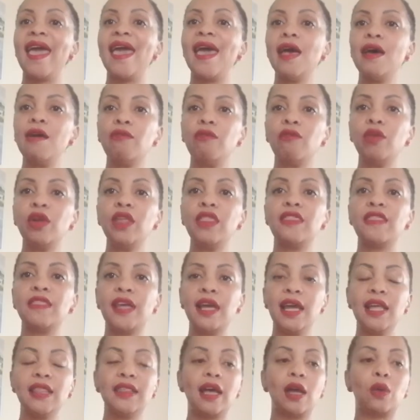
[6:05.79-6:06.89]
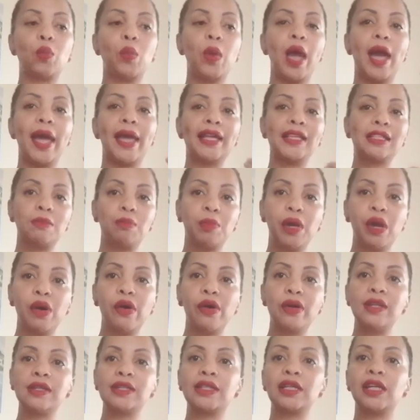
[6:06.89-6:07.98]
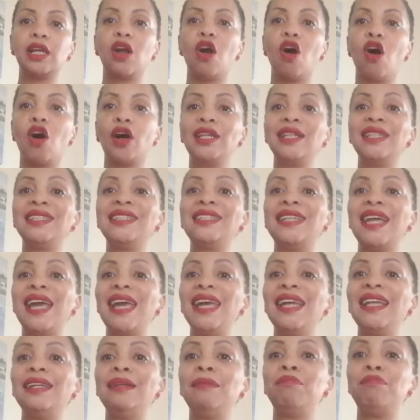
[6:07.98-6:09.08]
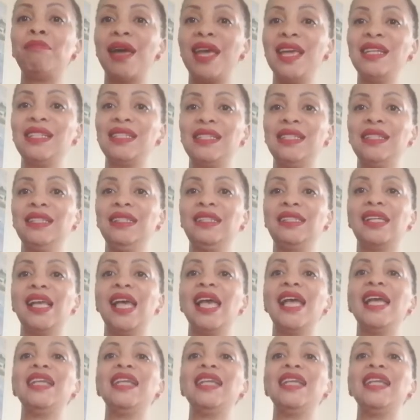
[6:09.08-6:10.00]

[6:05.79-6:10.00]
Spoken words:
Everything that we are experiencing on a daily basis